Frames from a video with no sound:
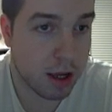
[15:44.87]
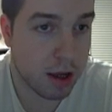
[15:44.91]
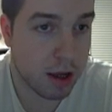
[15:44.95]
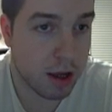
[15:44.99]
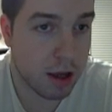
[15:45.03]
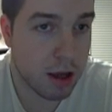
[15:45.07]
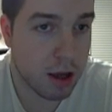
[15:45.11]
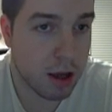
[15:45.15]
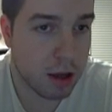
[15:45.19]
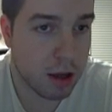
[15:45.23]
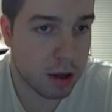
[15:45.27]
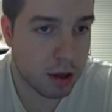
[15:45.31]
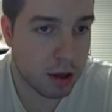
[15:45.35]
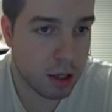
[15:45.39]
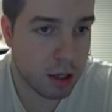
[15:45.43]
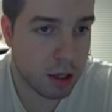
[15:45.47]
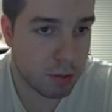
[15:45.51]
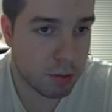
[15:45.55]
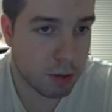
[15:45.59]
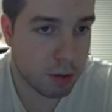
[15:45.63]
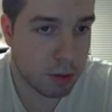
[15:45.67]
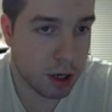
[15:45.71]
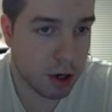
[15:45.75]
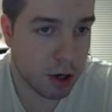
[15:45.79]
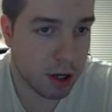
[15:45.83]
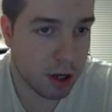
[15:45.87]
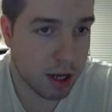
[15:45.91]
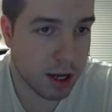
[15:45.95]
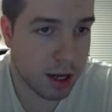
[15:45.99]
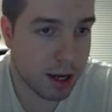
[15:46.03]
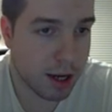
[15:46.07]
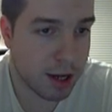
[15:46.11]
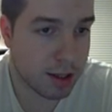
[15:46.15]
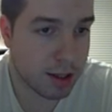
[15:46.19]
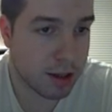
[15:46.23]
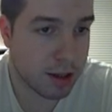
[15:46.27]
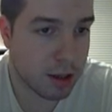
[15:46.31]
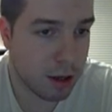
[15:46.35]
this player can
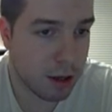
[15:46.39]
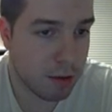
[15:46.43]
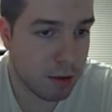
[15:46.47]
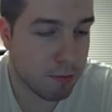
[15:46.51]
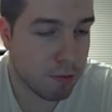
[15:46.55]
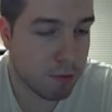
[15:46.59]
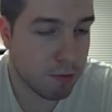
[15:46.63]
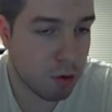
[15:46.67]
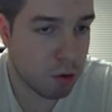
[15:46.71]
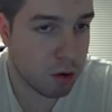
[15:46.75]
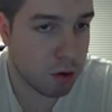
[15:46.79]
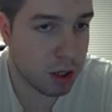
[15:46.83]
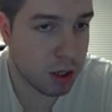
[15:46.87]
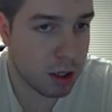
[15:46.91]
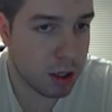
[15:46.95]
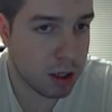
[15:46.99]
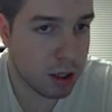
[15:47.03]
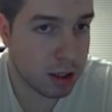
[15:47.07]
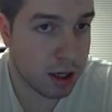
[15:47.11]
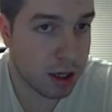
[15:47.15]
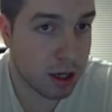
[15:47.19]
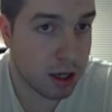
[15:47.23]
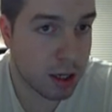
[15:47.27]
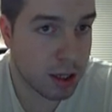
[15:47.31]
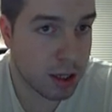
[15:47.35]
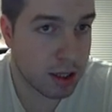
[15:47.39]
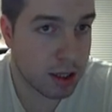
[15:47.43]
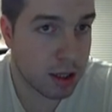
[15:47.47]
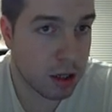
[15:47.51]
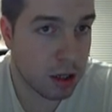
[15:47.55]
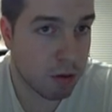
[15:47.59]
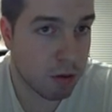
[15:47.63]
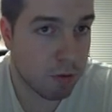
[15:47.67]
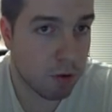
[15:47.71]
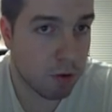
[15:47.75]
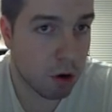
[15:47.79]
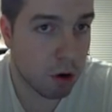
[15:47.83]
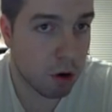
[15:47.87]
get the info needed, he can still
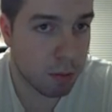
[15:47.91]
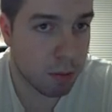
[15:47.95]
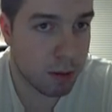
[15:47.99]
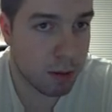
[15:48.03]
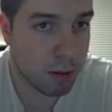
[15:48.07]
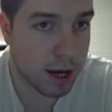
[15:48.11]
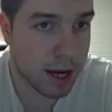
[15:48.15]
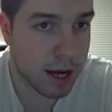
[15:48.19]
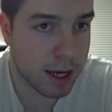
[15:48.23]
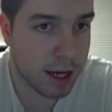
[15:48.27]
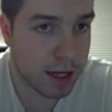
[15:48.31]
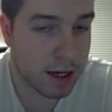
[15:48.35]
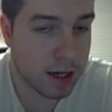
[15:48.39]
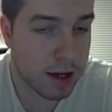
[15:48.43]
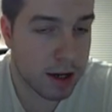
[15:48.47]
fall back,